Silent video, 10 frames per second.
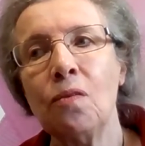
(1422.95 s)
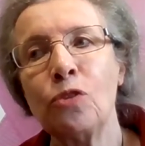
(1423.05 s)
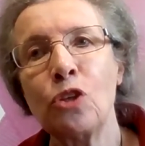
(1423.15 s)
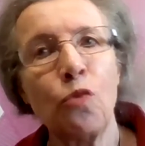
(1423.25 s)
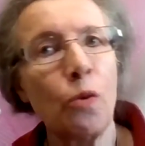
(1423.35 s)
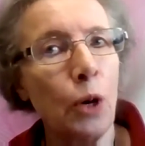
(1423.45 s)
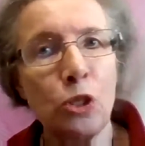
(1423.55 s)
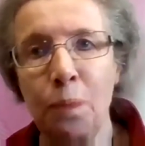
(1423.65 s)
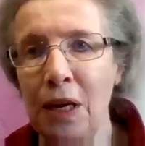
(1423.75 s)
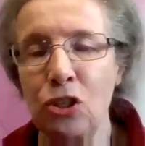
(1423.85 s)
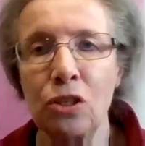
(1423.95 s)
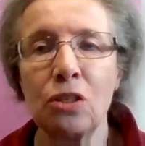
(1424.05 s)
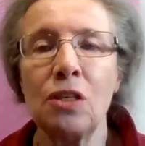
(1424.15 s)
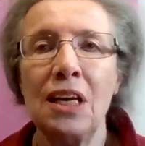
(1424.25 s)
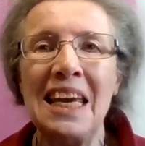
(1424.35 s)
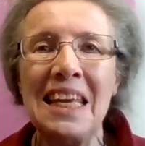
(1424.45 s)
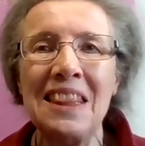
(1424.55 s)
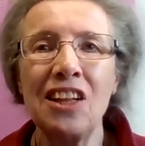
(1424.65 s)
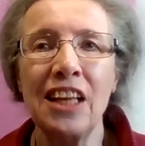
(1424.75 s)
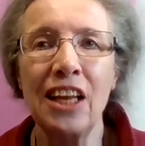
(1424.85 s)
so for most patients in the
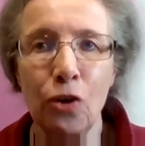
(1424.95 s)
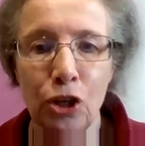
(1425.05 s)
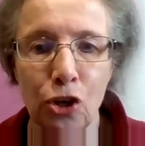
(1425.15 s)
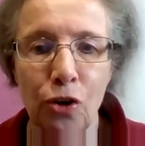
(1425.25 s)
literature,